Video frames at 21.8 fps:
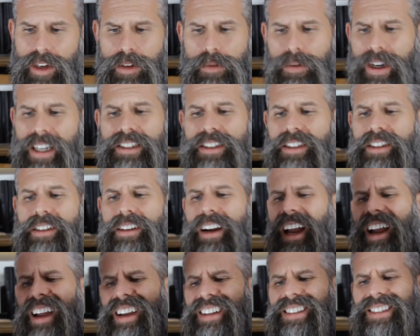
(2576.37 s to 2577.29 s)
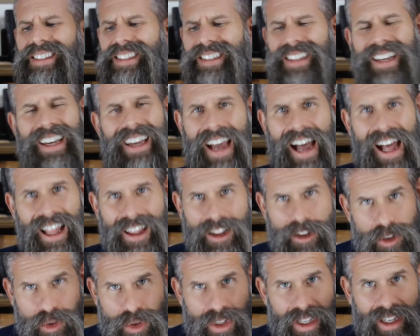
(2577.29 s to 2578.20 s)
Raising your hands and saying
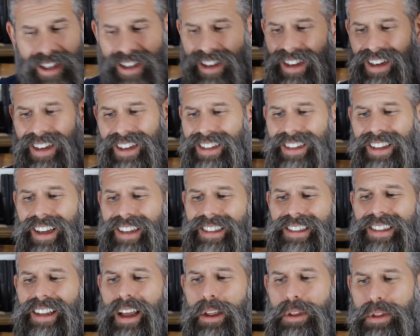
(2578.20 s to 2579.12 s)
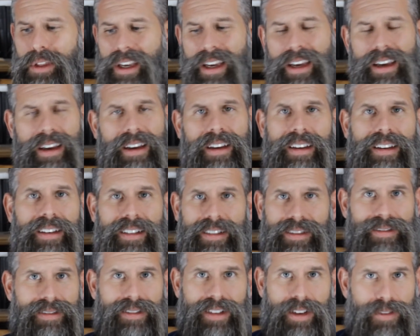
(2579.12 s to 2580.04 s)
hallelujah does nothing
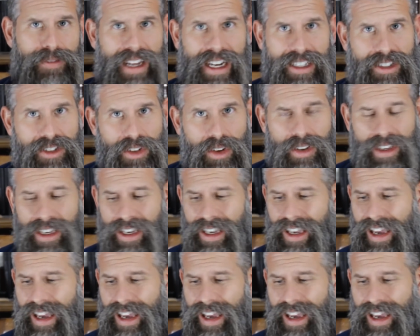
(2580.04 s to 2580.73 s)
if that's all you